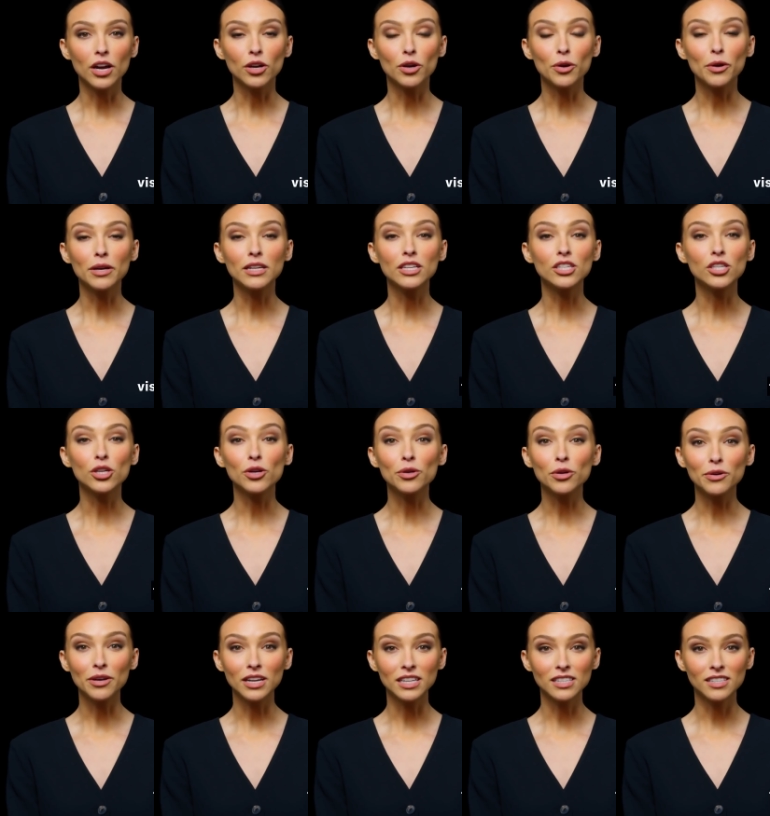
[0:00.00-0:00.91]
going to
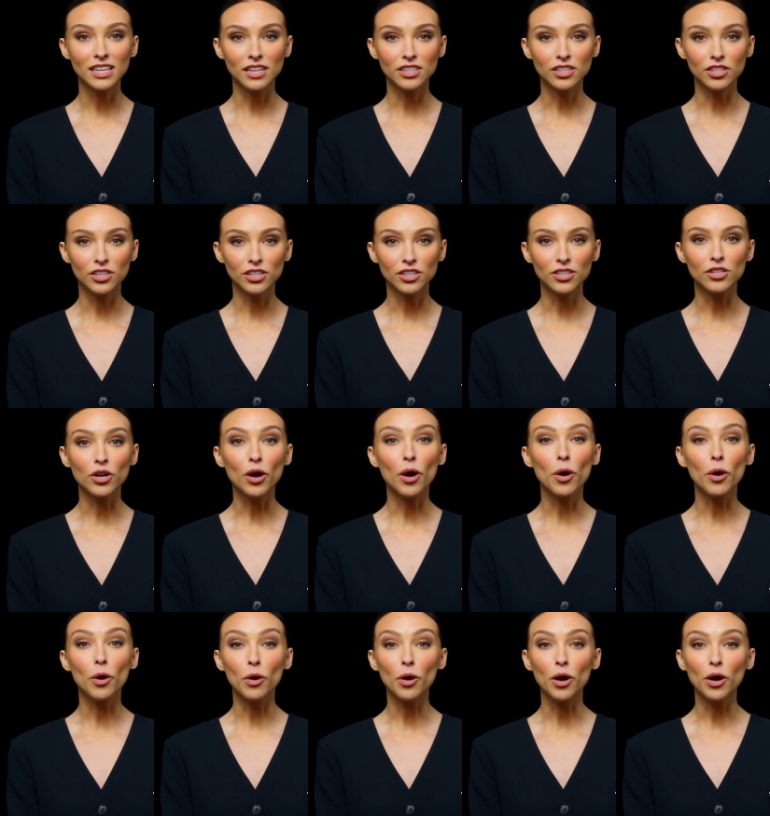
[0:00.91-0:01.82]
tutoring centers,
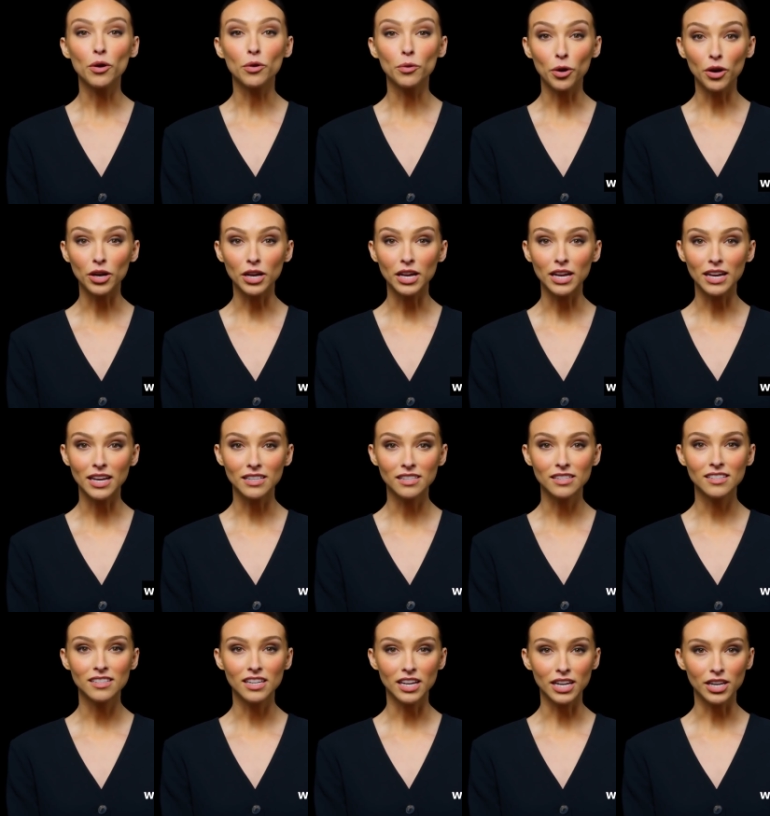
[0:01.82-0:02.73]
or working in
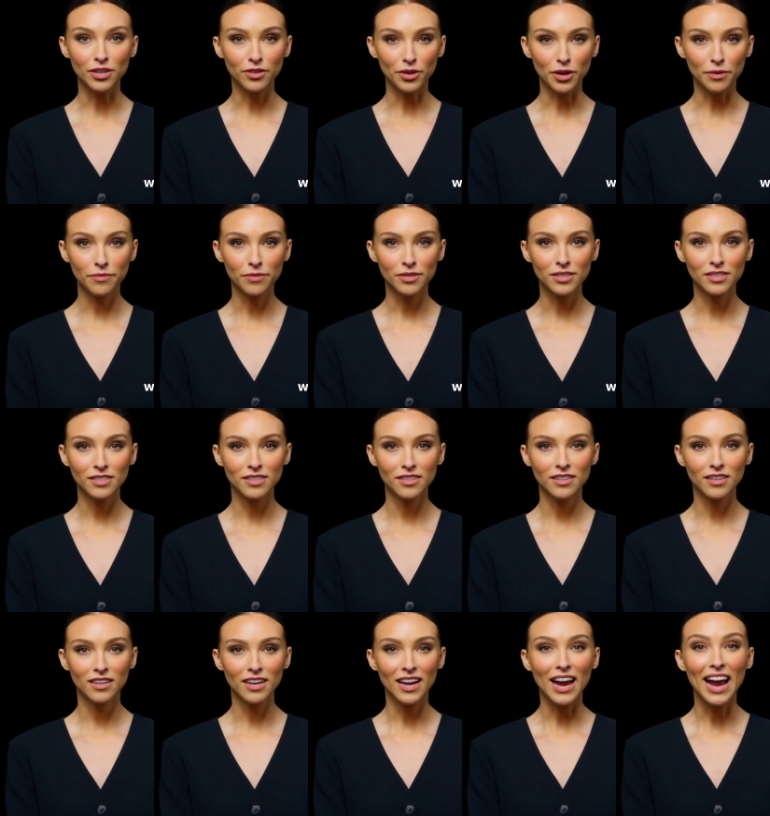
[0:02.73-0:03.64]
study groups.
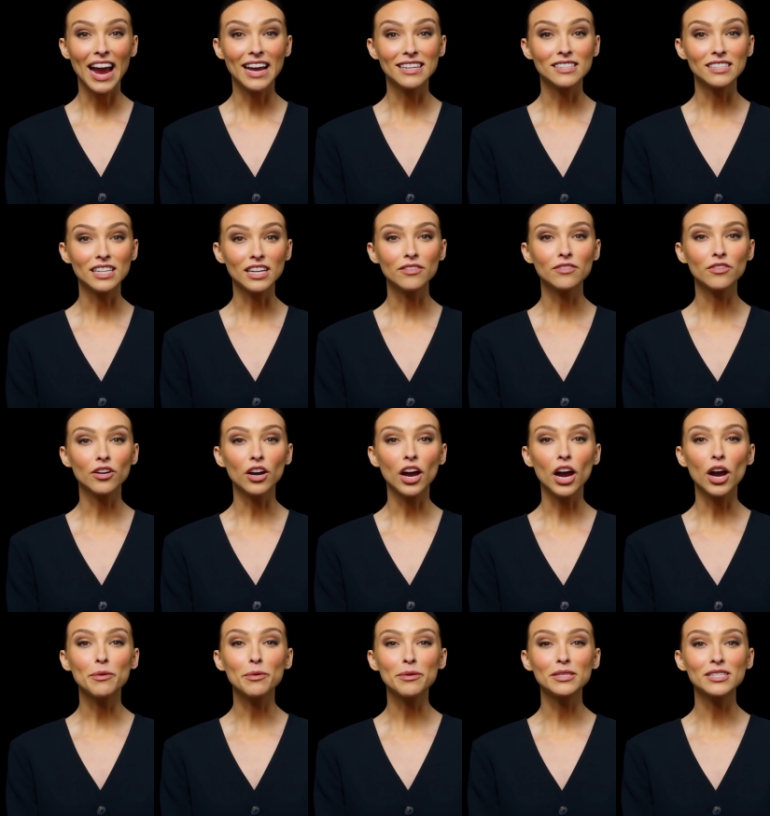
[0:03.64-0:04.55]
Asking for
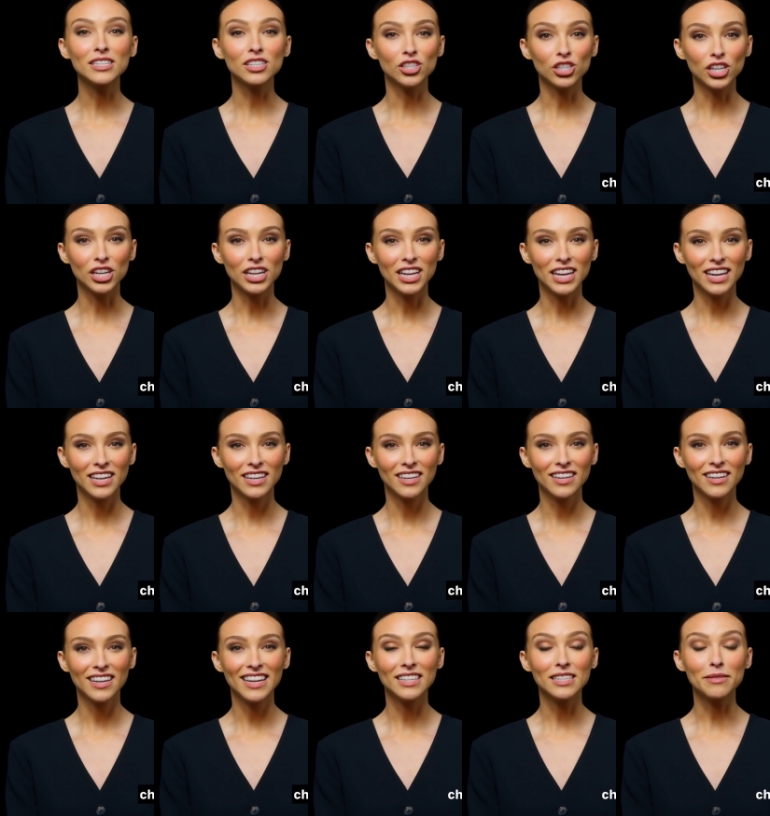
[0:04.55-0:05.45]
help isn't
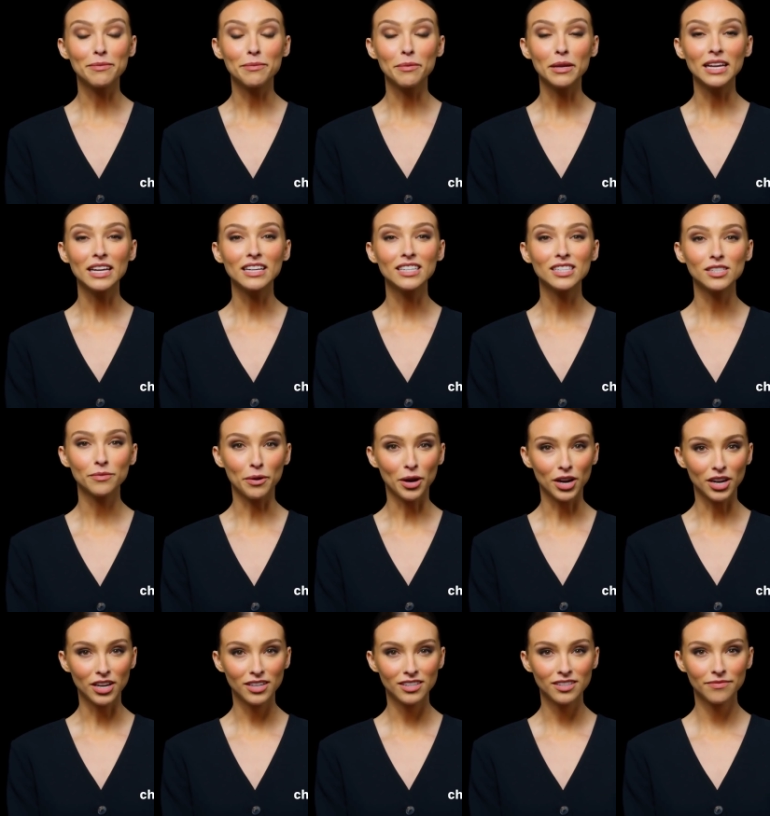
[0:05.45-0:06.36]
cheating, it's being
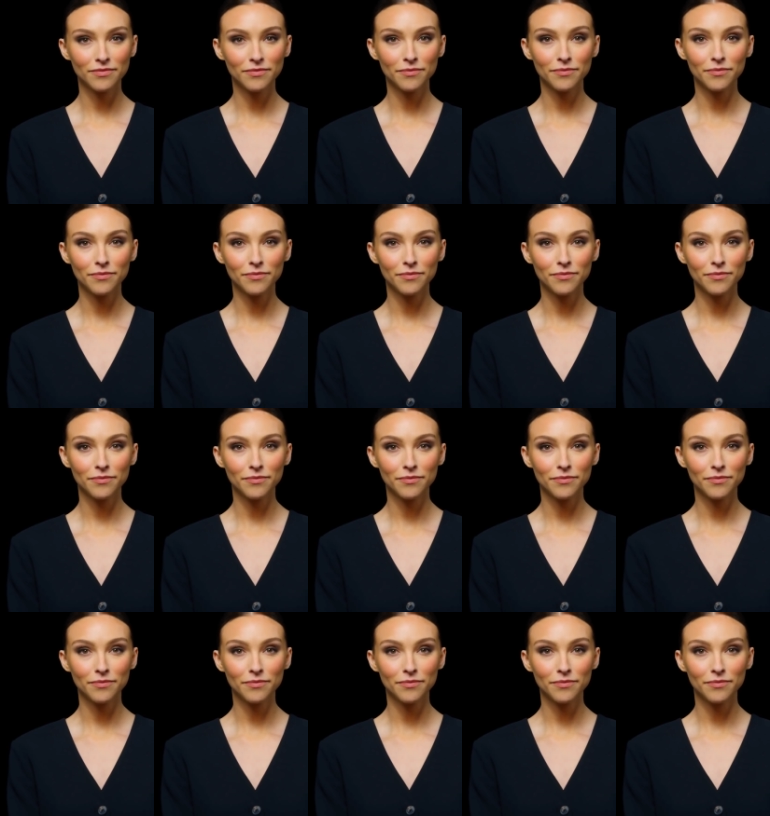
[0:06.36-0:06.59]
smart.